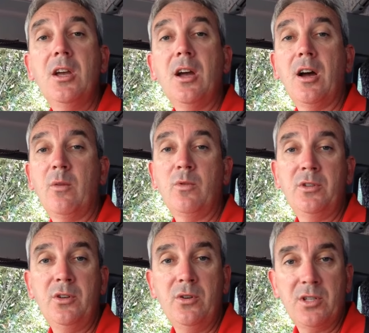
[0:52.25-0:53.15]
will
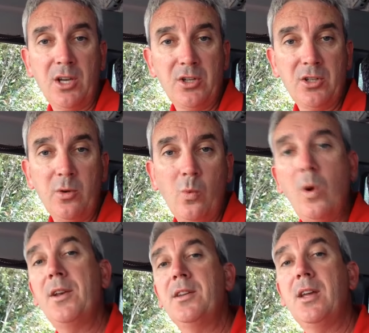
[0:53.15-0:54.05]
use actually
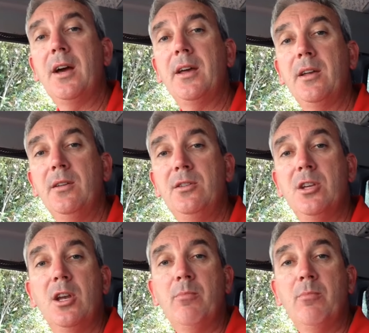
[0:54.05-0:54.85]
one gauge,